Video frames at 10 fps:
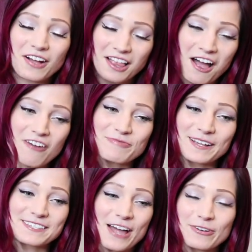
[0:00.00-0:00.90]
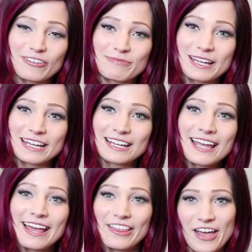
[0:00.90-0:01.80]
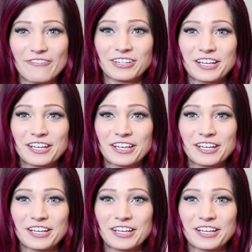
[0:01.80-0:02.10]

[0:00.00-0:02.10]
fall off because that would have made that